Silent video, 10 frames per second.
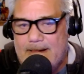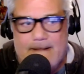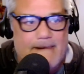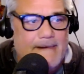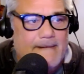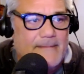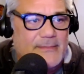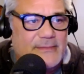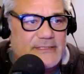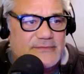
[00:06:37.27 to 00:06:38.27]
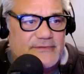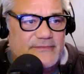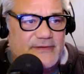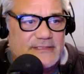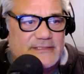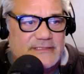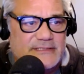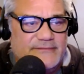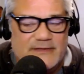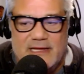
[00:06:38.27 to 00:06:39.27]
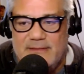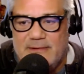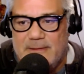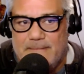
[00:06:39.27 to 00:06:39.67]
Let me just refresh and see if it came up.